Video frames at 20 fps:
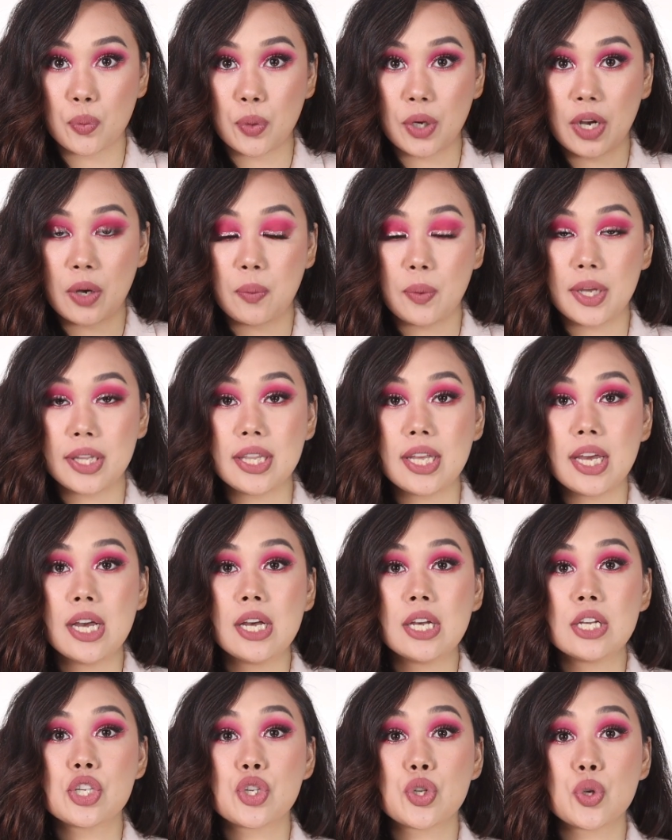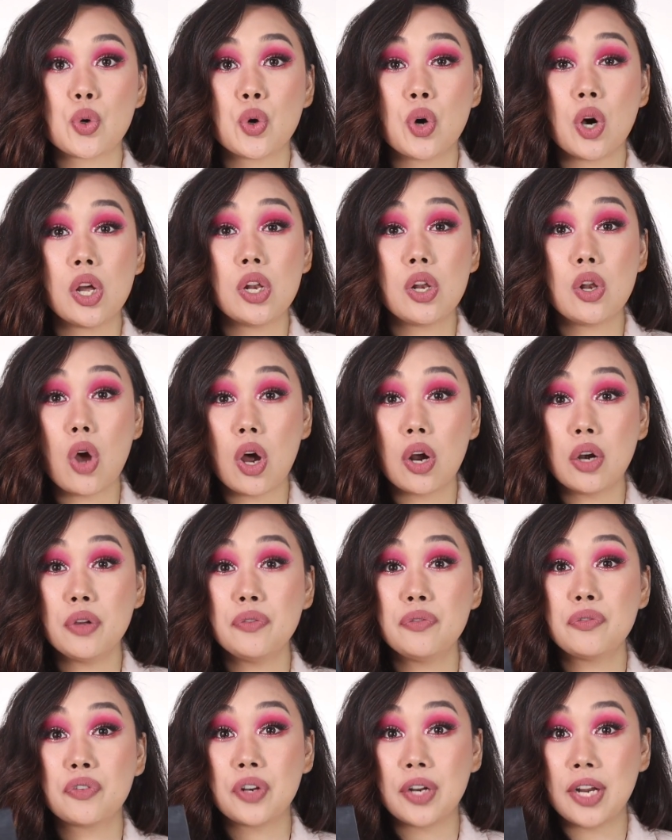to work with. So a lot
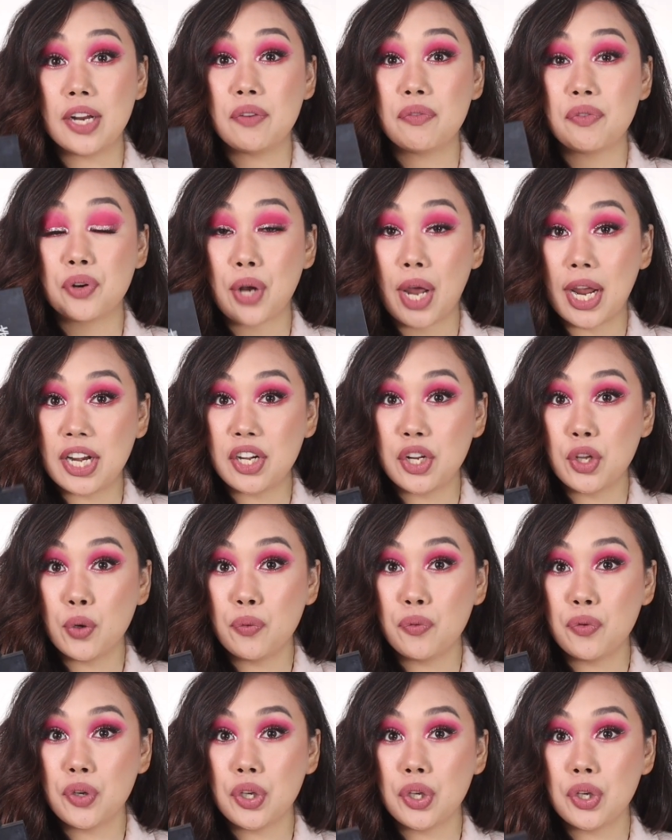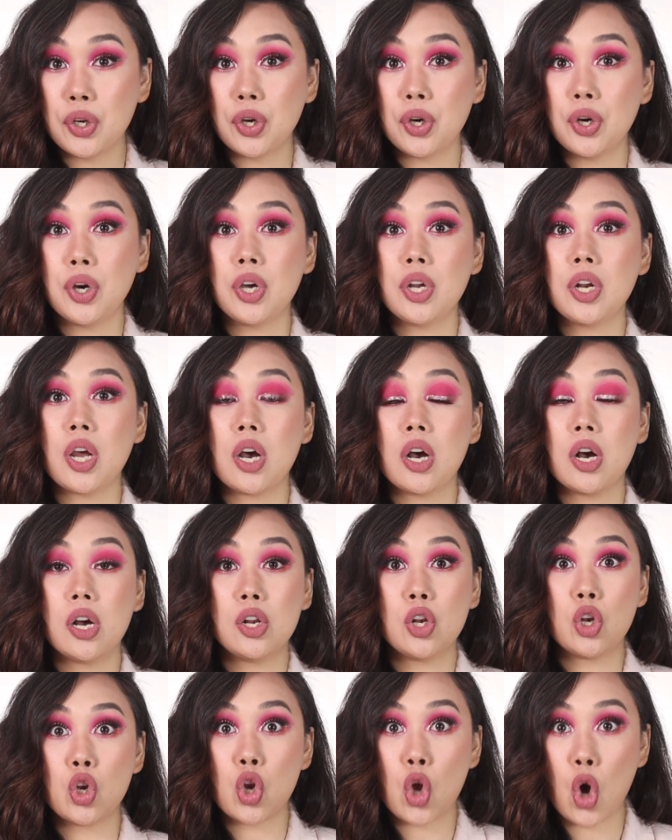of great variety over here,
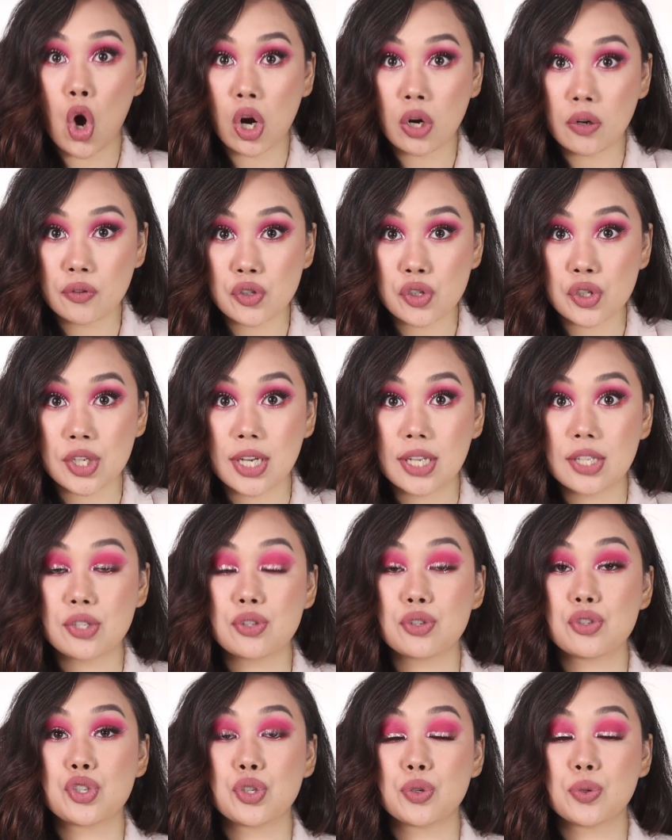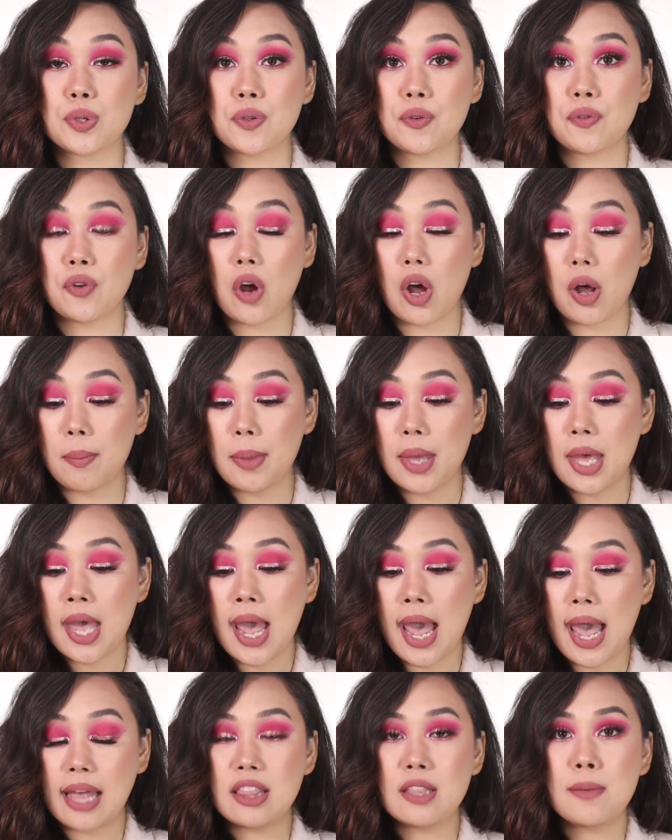a lot of shades to choose from,
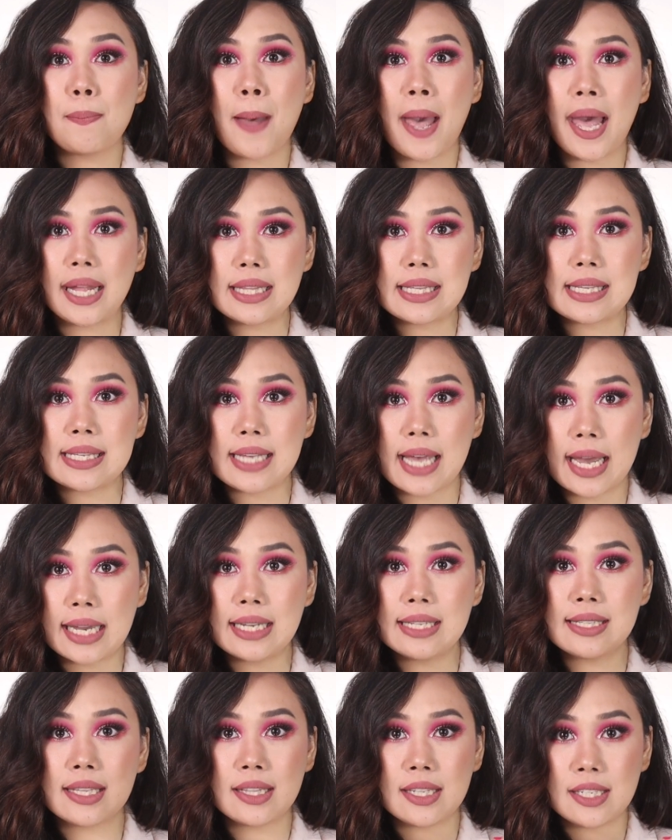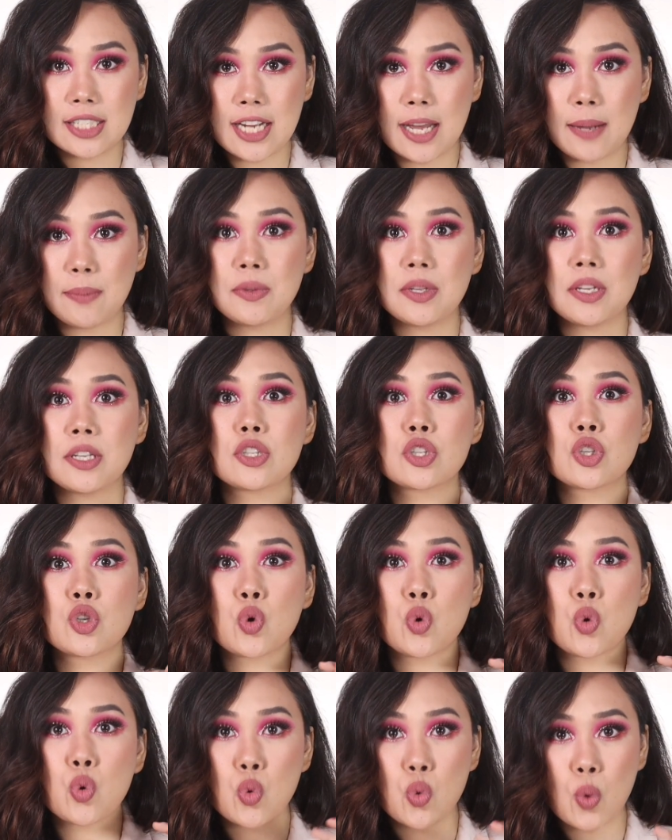and the pan size and the depth is
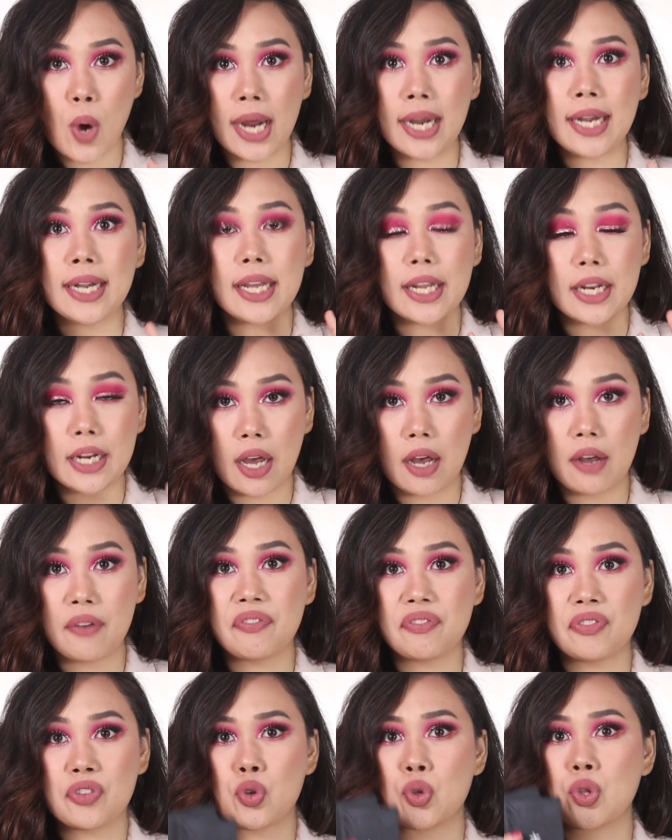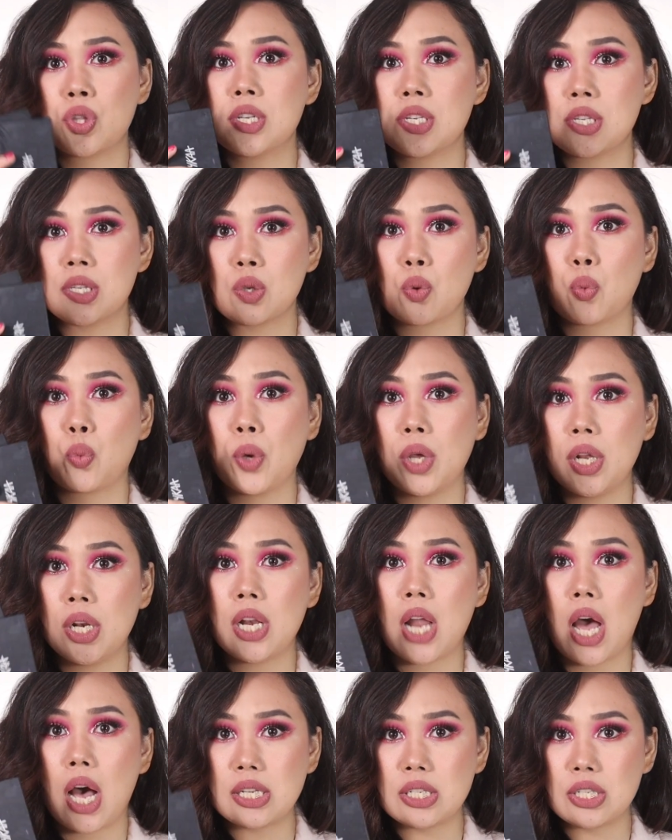quite enough. So this
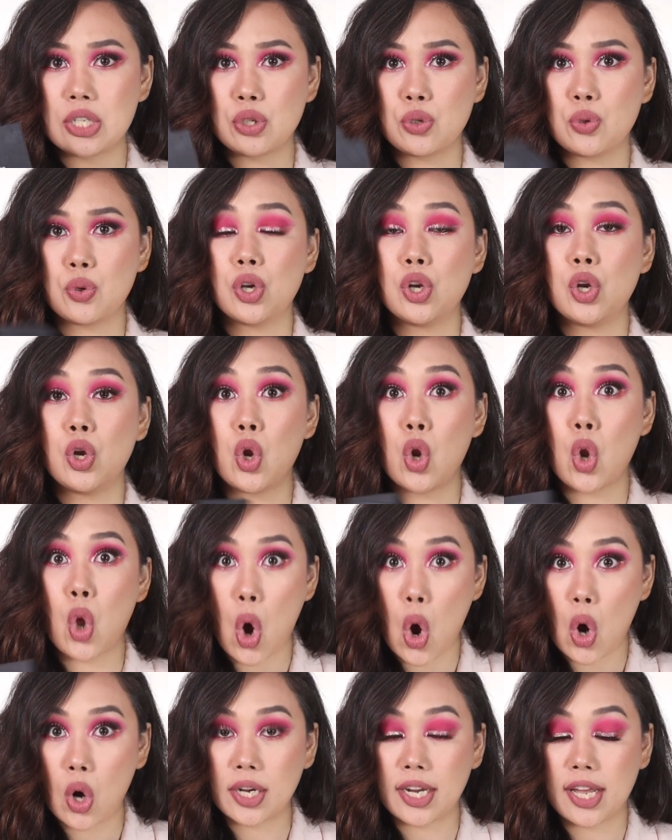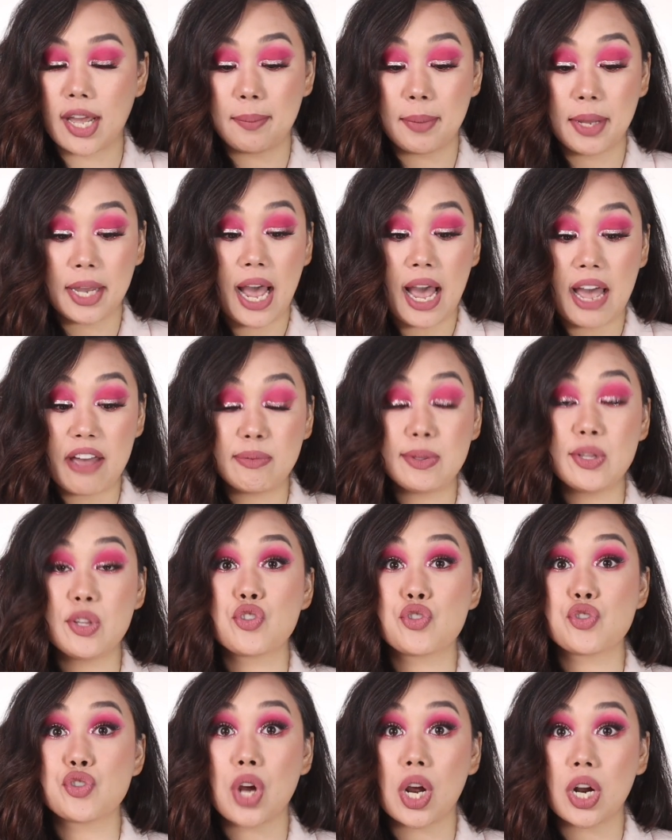will last you a long time. Like I've been
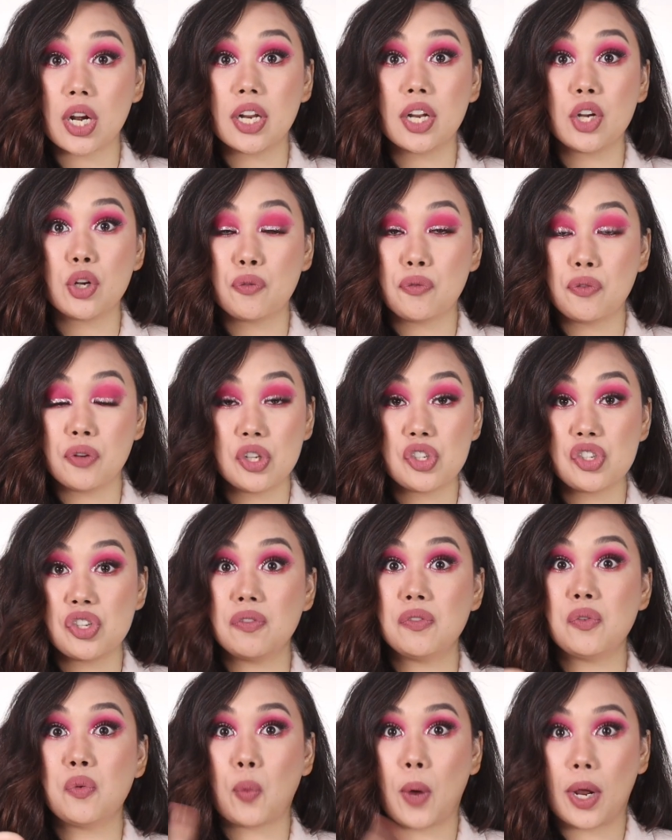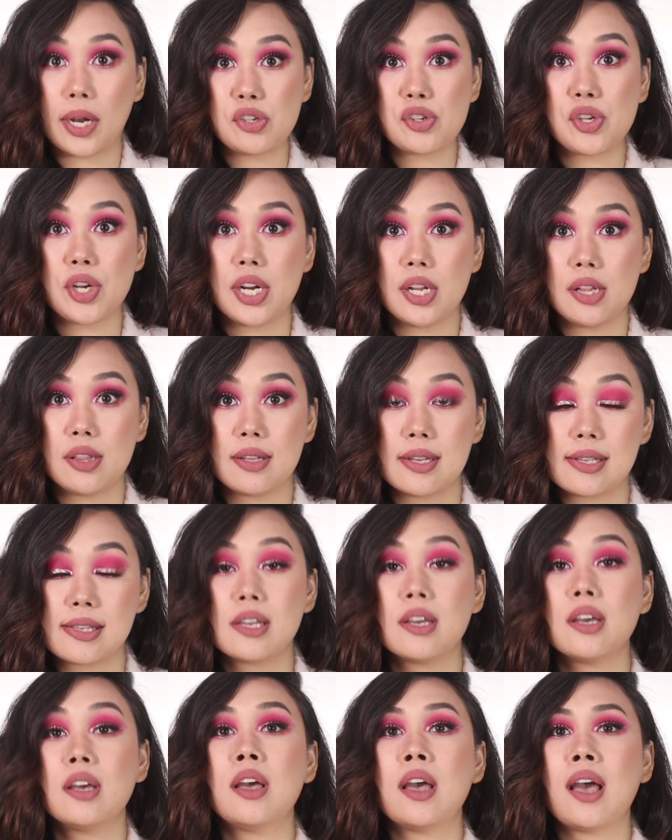struggling to finish even one shade in this,
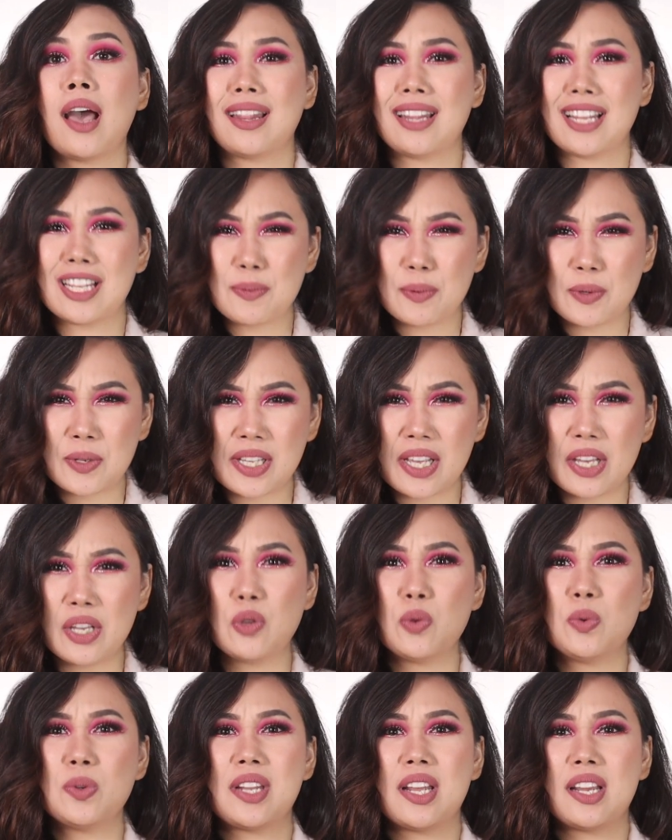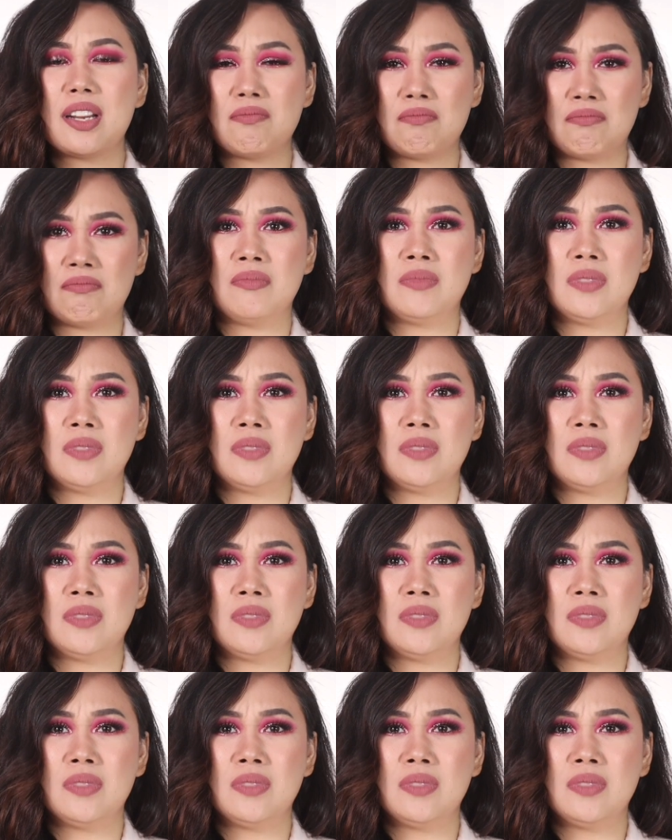and that's because I use like